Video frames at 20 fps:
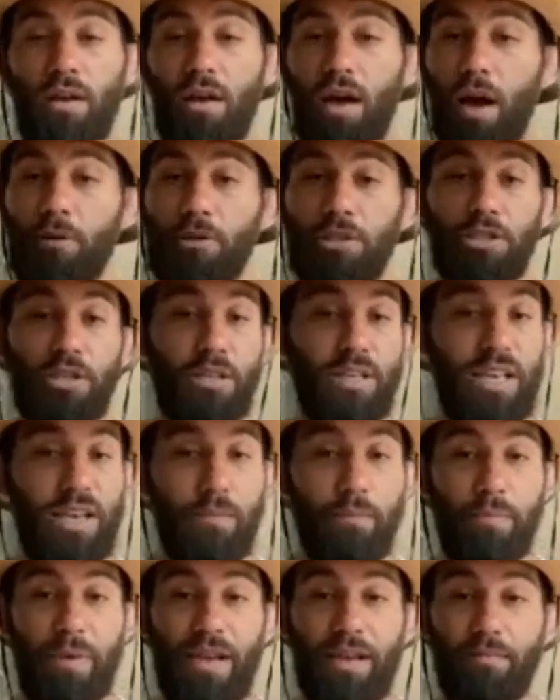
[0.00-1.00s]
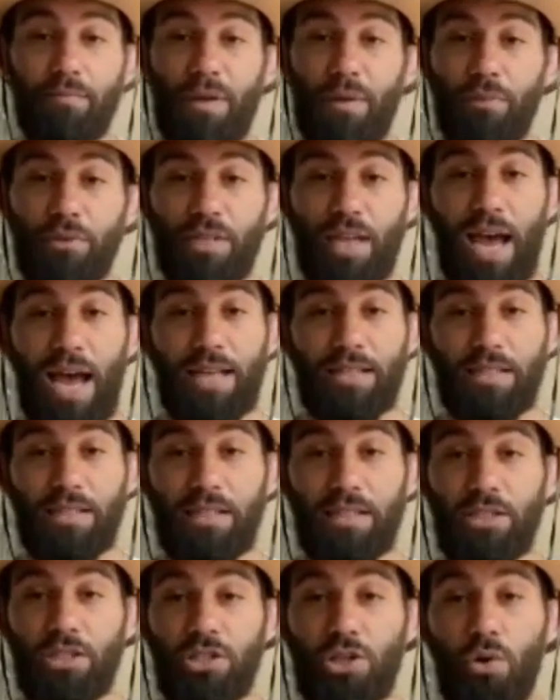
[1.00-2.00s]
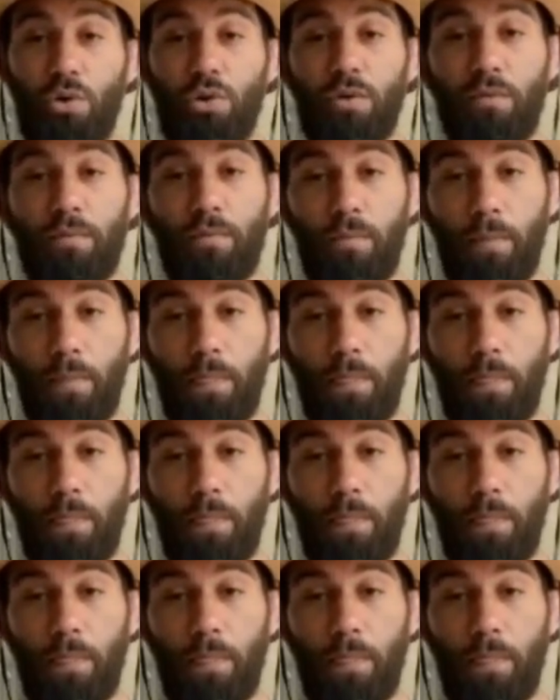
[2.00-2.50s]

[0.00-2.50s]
I'm just gonna keep beating people's asses and showing them.